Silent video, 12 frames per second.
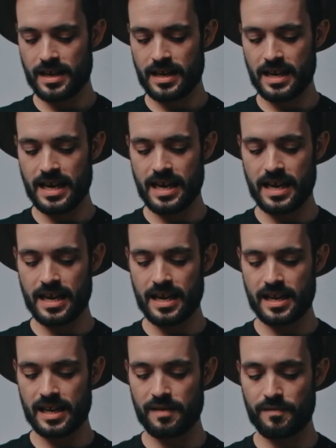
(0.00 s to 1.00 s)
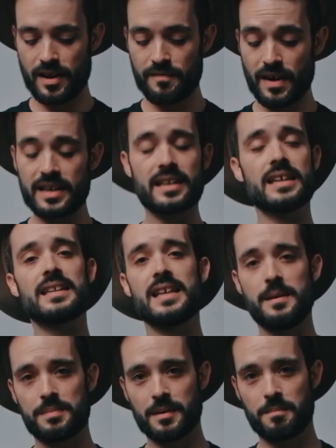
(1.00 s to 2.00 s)
And if I did
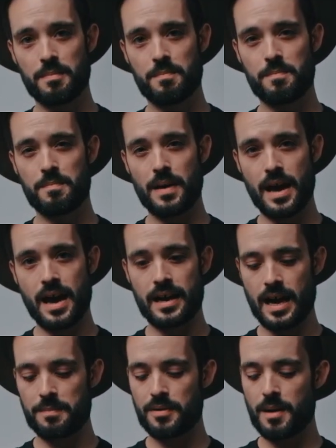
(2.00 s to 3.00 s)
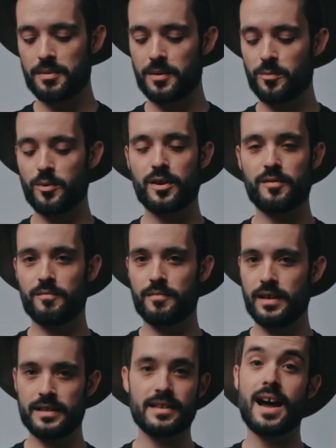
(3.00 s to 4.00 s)
keep the bag, I probably would have,
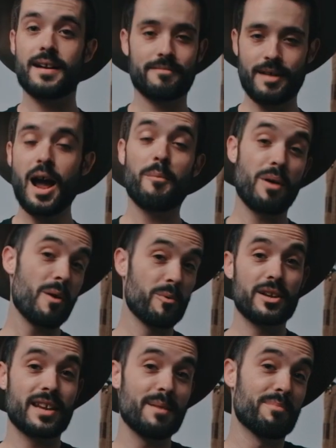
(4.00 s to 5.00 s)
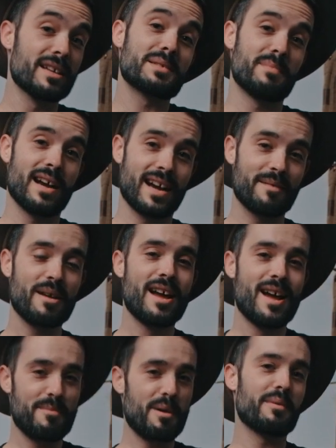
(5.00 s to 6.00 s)
I probably wouldn't keep this bag.
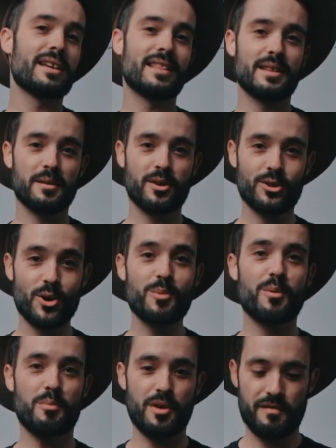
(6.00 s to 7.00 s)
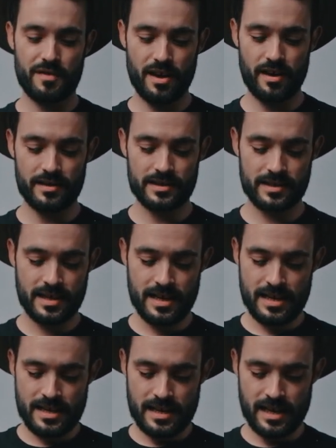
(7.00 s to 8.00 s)
I'd probably get the global briefcase,
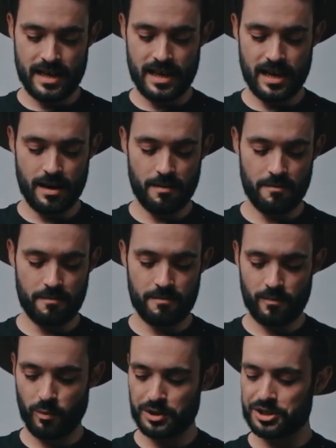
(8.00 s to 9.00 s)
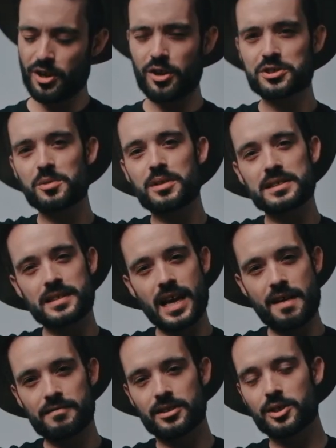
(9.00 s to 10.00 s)
which also doesn't
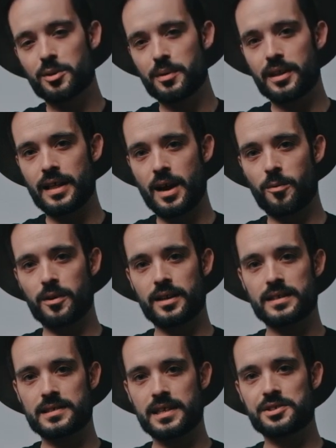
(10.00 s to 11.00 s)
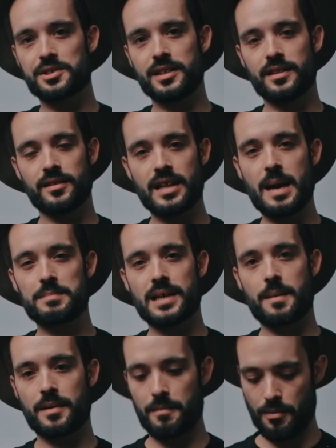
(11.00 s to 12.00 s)
have a little bit of that organization in the
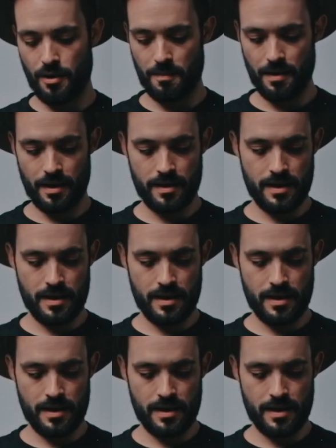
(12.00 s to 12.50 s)
laptop compartment.